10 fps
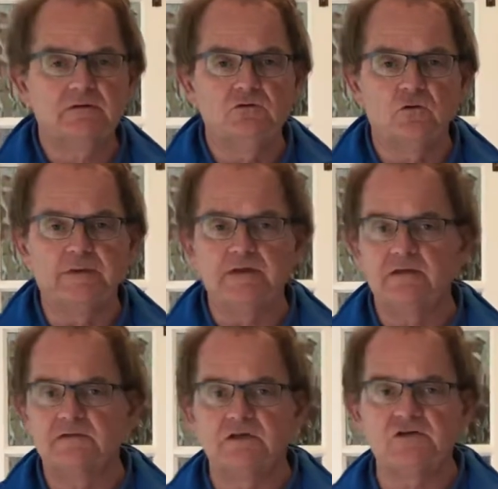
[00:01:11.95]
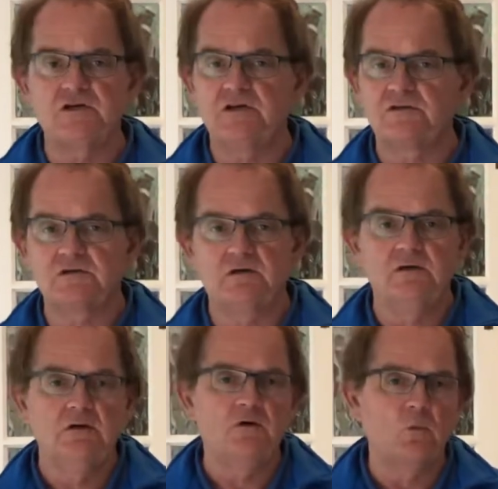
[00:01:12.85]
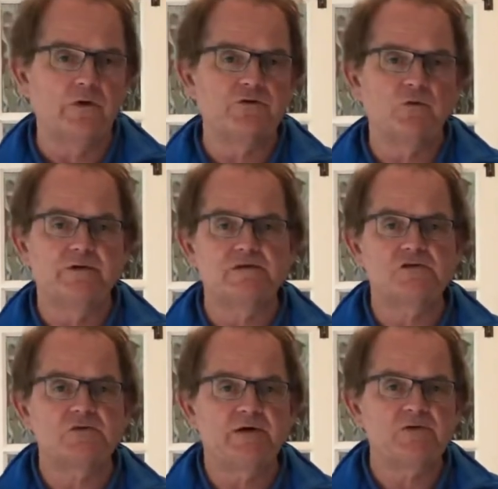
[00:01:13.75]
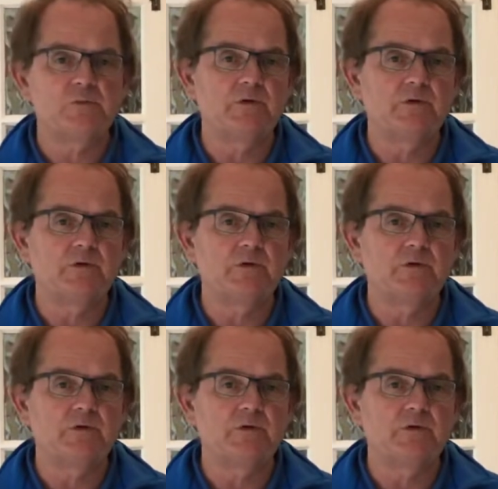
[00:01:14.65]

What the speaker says: Normally in teaching, it's a one-to-one situation.